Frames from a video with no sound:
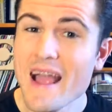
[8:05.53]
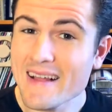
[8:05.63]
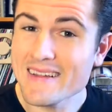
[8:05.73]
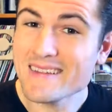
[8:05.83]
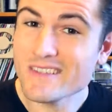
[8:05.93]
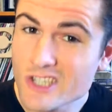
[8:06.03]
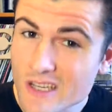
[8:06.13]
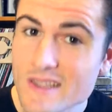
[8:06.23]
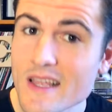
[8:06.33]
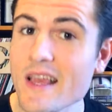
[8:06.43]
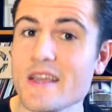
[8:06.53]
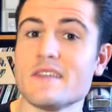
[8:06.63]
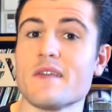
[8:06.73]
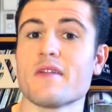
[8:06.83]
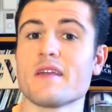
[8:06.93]
And just in
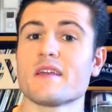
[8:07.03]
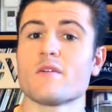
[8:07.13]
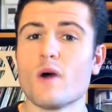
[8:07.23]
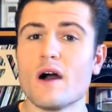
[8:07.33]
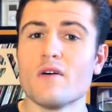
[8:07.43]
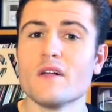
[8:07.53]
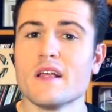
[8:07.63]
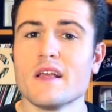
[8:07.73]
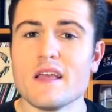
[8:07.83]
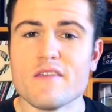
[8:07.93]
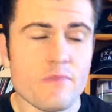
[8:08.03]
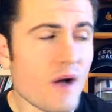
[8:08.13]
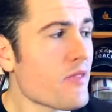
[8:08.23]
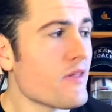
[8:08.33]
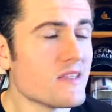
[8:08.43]
case you're thinking, well, if
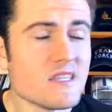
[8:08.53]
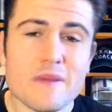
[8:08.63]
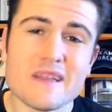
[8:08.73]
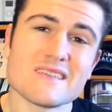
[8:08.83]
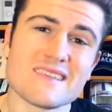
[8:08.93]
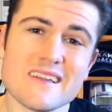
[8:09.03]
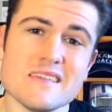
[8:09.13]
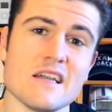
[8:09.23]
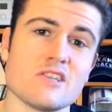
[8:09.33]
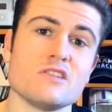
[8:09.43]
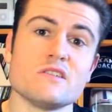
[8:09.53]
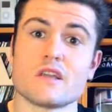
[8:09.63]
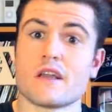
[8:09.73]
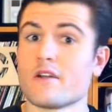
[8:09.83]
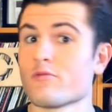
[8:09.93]
my 30-minute study sessions
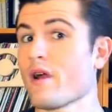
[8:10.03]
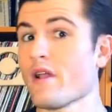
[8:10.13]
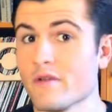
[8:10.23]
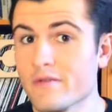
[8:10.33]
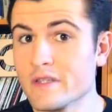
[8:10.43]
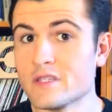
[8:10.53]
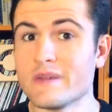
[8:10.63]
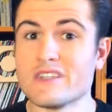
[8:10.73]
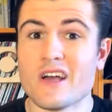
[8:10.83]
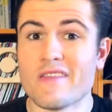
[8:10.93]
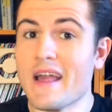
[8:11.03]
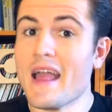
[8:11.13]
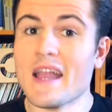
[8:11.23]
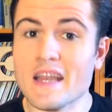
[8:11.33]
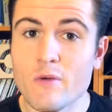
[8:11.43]
are going to run over into each other
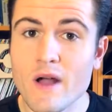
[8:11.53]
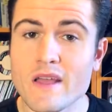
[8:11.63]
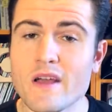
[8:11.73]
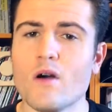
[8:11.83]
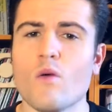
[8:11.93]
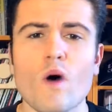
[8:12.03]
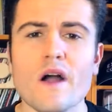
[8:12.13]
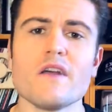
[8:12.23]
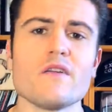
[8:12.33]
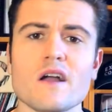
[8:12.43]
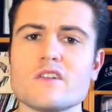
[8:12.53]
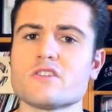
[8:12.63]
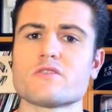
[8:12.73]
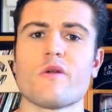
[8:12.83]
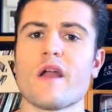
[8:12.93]
anyway, why don't I
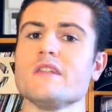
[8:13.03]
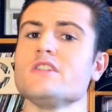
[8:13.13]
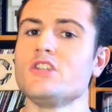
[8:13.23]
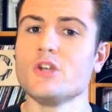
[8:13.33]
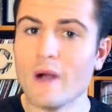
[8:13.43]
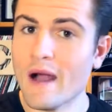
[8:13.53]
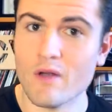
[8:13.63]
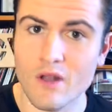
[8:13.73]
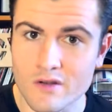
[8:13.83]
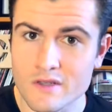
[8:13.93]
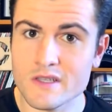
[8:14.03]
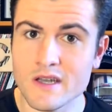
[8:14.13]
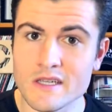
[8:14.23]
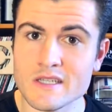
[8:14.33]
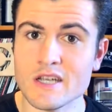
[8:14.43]
just create 2-hour-long
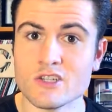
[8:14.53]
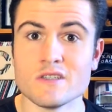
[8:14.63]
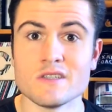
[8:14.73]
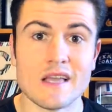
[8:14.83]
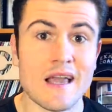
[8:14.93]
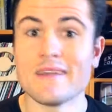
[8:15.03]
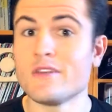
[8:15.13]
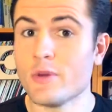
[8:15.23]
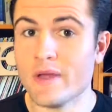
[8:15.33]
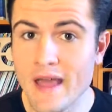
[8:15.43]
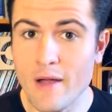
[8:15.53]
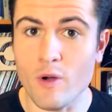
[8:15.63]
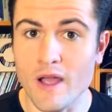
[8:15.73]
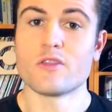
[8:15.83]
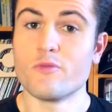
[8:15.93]
study sessions and do it that
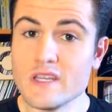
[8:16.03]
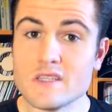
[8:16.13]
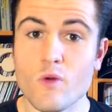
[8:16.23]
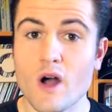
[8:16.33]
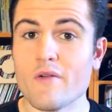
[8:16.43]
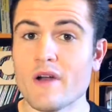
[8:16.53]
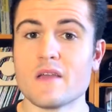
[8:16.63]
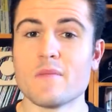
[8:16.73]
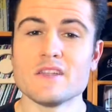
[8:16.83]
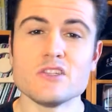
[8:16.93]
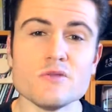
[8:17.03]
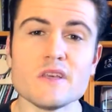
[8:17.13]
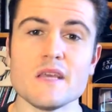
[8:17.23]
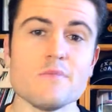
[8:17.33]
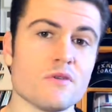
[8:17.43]
way? The reason why I recommend you
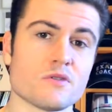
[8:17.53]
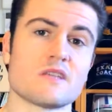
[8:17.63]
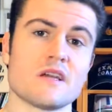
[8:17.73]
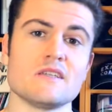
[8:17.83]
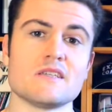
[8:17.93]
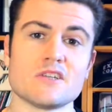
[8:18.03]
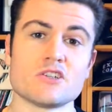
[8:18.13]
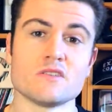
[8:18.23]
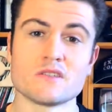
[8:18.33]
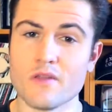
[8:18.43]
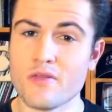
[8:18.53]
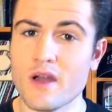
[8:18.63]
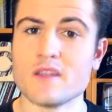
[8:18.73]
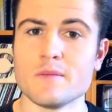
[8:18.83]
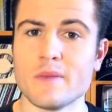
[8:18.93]
keep your study sessions to
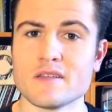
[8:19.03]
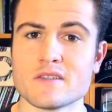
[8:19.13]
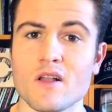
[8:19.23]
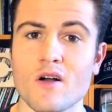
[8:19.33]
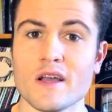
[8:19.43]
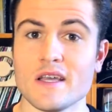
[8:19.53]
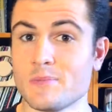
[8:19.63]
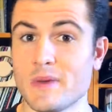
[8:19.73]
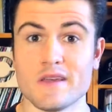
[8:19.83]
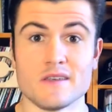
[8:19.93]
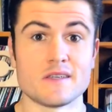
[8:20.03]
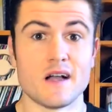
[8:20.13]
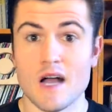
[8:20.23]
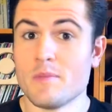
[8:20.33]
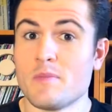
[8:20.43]
30 minutes long is because
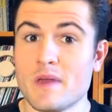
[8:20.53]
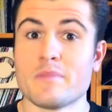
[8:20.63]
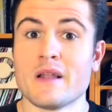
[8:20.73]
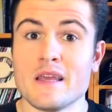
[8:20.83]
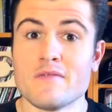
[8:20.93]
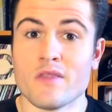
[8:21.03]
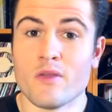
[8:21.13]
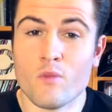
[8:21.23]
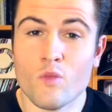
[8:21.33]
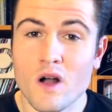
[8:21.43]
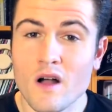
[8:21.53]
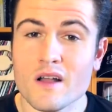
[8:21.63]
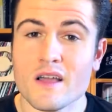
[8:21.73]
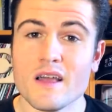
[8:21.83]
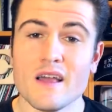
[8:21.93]
I'm a big believer that
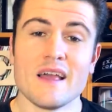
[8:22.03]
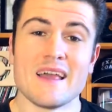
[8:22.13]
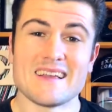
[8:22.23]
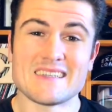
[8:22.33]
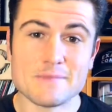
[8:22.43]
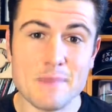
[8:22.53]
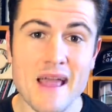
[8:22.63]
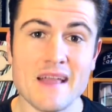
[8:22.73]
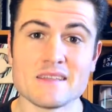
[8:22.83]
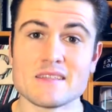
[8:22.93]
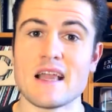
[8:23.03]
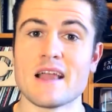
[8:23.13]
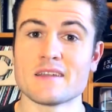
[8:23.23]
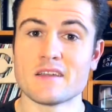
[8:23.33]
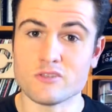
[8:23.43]
work expands
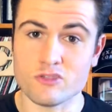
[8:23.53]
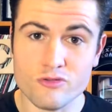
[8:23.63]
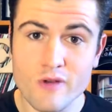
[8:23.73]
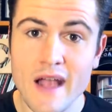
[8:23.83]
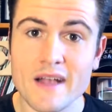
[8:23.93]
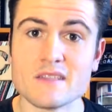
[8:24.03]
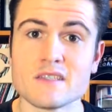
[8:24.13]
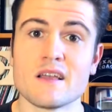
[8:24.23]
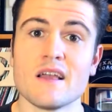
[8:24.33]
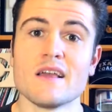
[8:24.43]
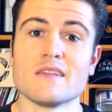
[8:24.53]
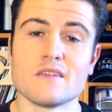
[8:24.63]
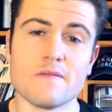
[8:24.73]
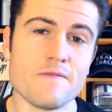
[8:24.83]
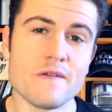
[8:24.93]
and contracts
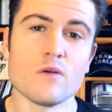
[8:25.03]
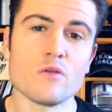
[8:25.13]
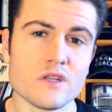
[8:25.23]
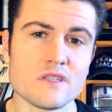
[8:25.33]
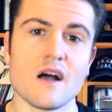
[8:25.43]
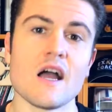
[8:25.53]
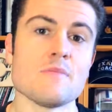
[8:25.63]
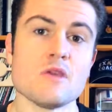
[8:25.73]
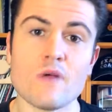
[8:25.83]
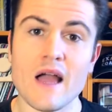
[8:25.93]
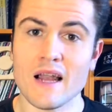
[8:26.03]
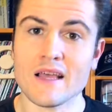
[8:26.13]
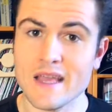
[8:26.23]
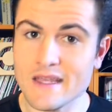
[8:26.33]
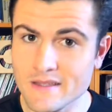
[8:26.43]
to fill the time you
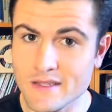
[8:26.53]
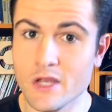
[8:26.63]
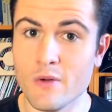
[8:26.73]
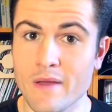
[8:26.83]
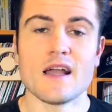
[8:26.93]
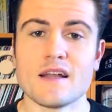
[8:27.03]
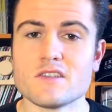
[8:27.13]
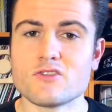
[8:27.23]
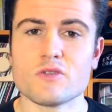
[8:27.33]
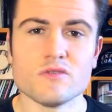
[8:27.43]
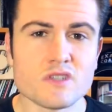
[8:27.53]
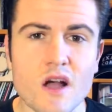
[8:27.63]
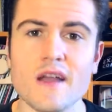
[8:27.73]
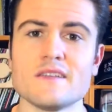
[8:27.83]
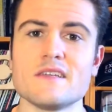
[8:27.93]
allocate to do it. And it's true,
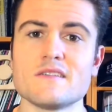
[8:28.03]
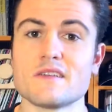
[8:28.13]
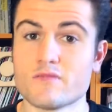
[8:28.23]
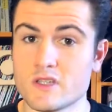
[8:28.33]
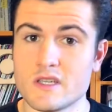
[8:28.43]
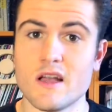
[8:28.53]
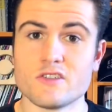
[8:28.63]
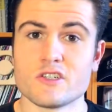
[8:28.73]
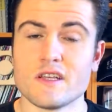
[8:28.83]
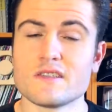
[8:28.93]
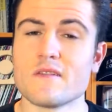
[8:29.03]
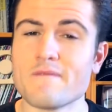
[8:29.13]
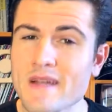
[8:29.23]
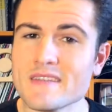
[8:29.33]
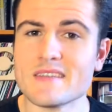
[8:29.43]
scientists have researched this. The
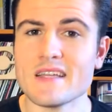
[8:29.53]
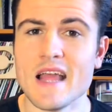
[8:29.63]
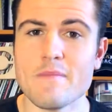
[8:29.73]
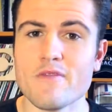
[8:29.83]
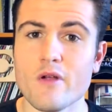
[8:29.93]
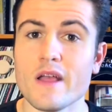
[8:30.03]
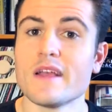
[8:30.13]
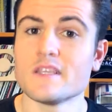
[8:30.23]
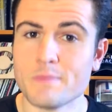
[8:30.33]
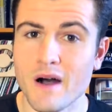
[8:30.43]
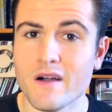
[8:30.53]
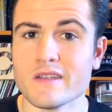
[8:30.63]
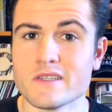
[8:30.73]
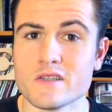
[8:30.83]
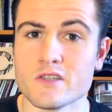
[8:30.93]
fancy name for it is
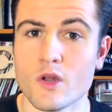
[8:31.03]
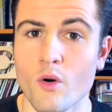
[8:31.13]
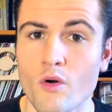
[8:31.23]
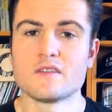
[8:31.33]
Parkinson's law.